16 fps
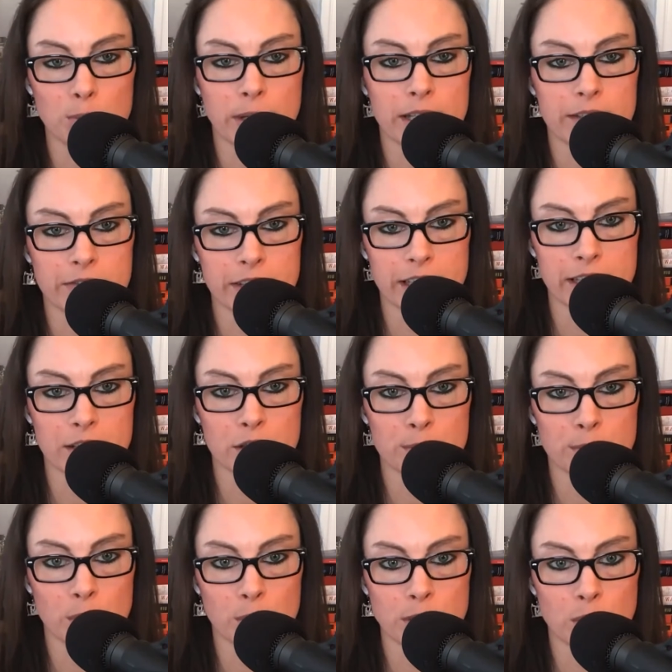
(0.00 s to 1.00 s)
benefit here,
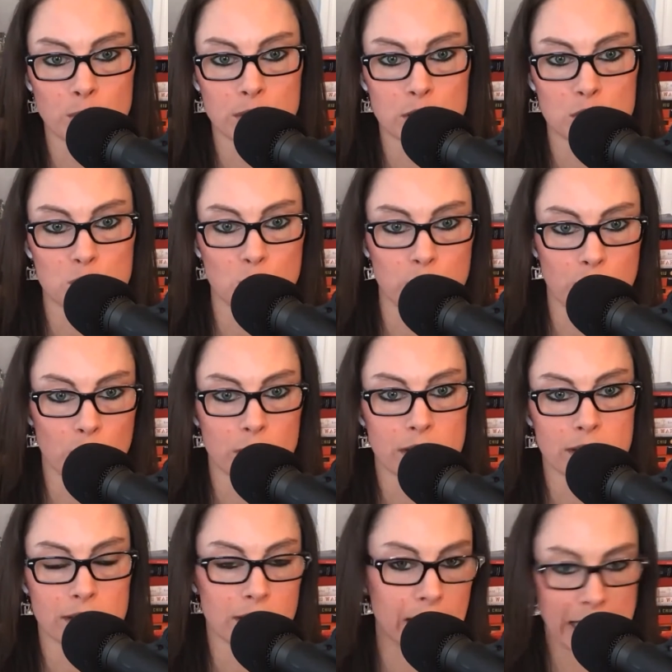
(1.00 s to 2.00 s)
but we don't want
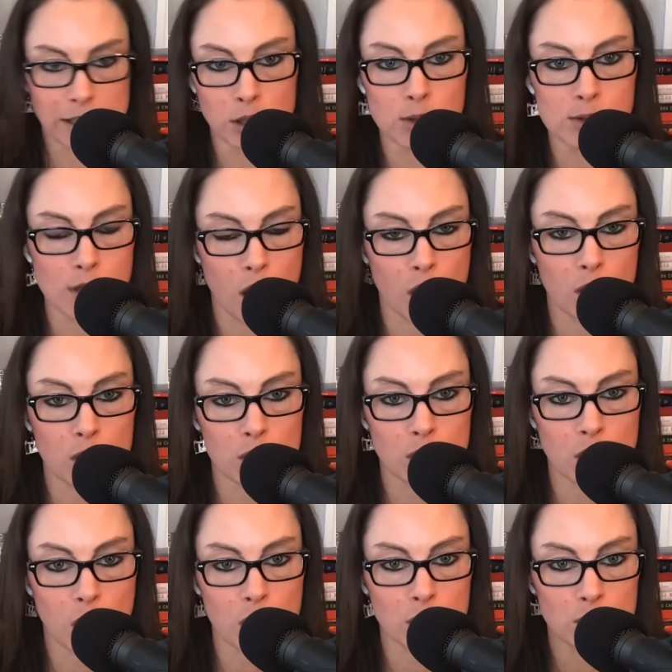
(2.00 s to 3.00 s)
to like lose
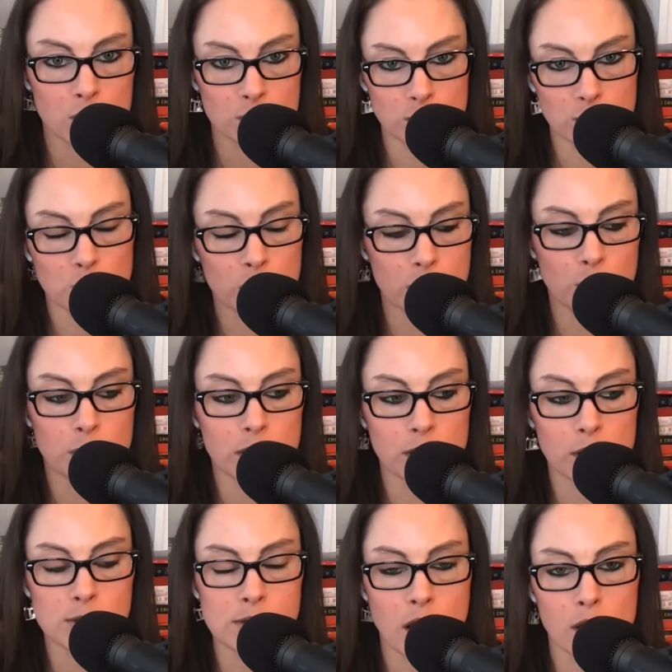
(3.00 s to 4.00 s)
all we don't want to
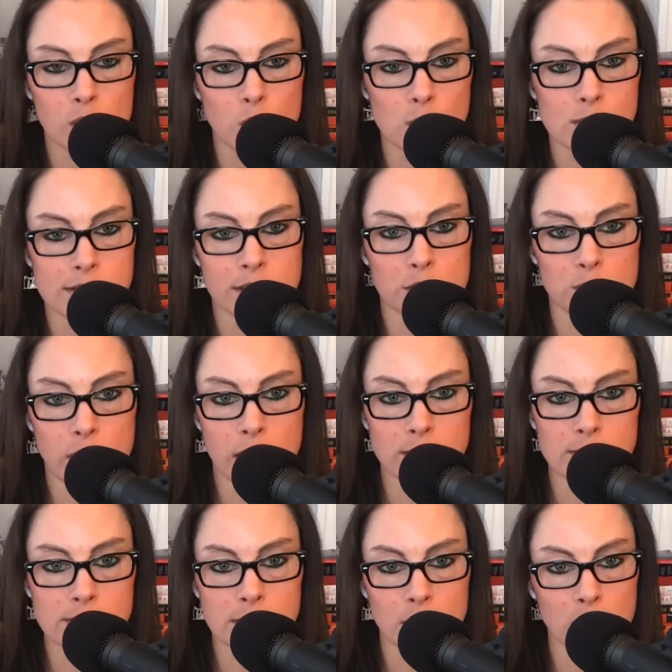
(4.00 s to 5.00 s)
lose all our holes in the
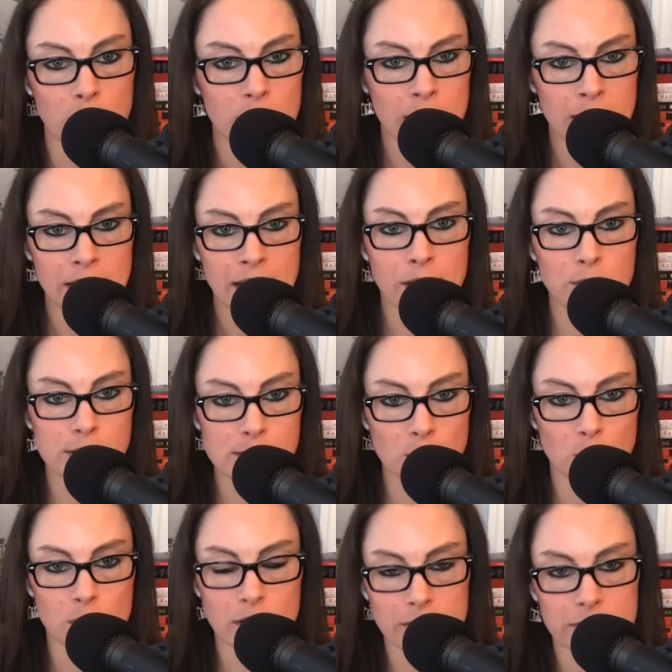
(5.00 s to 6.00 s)
ground. So have we
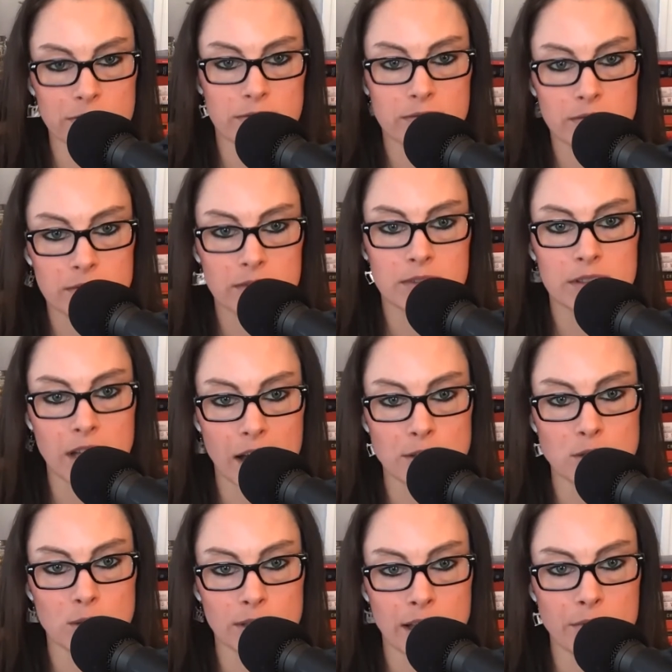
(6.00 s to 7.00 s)
sort of got
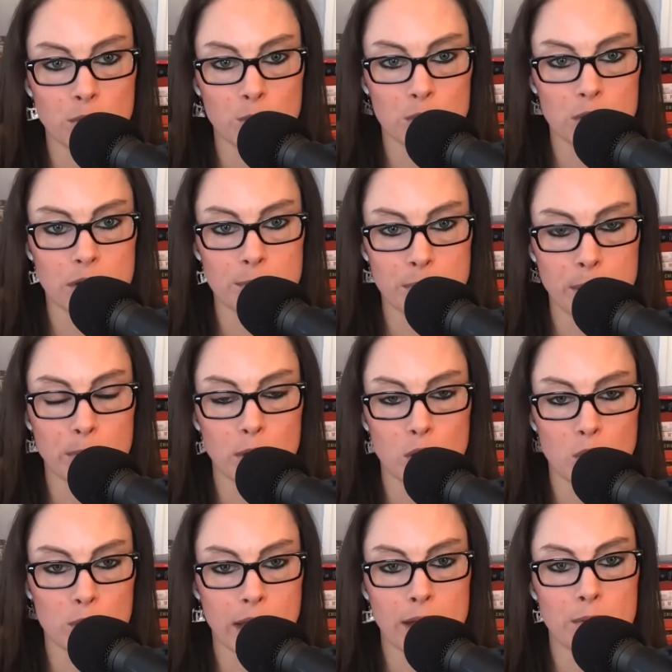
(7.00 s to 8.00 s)
to a level where people are
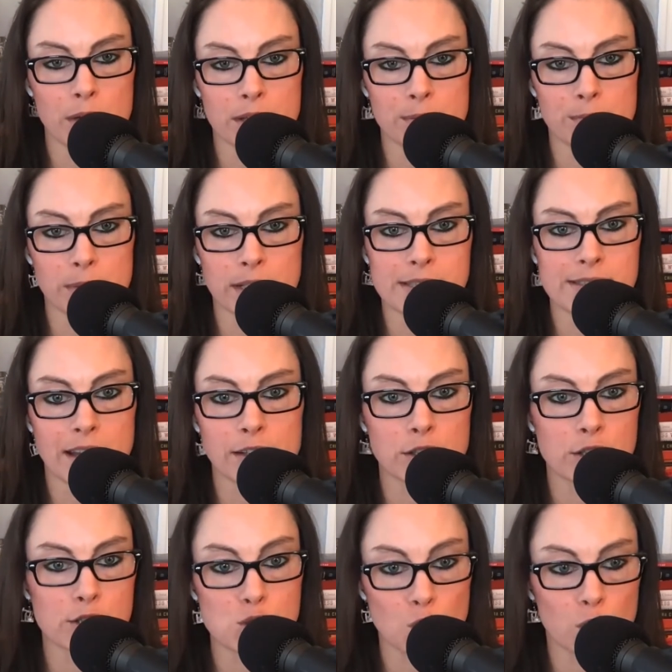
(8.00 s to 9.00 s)
okay with, but it's not
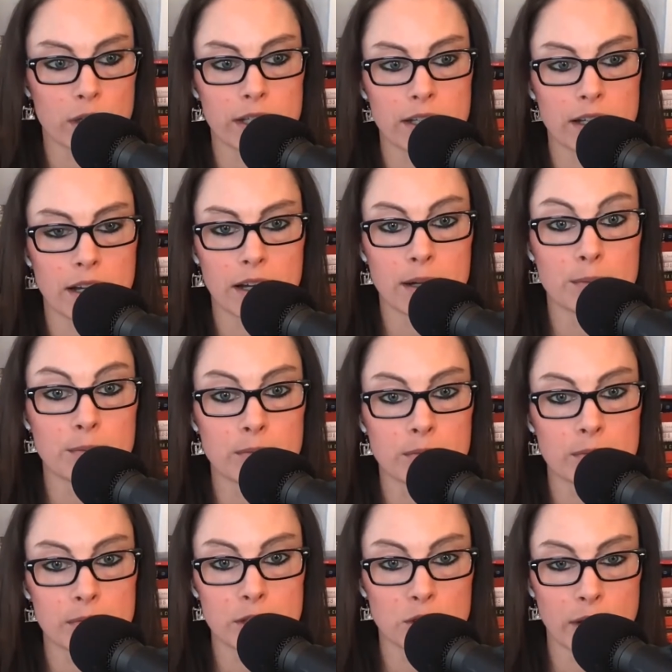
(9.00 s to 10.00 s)
destroying
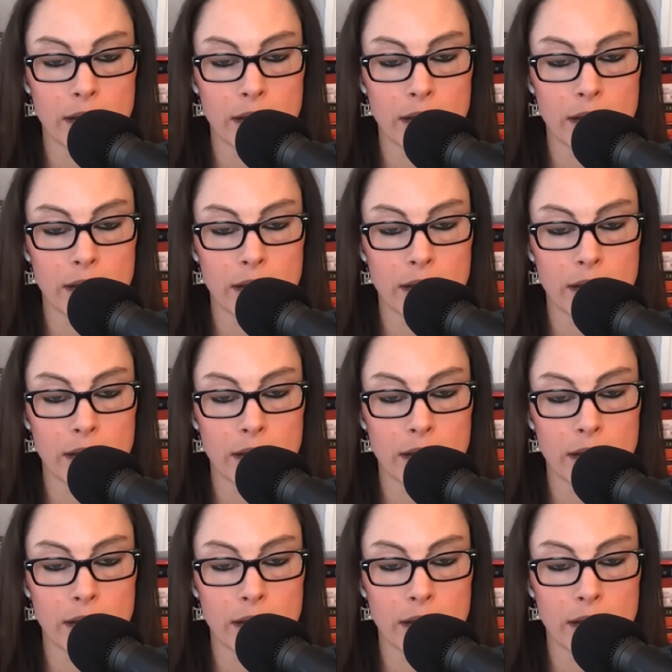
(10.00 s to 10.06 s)
your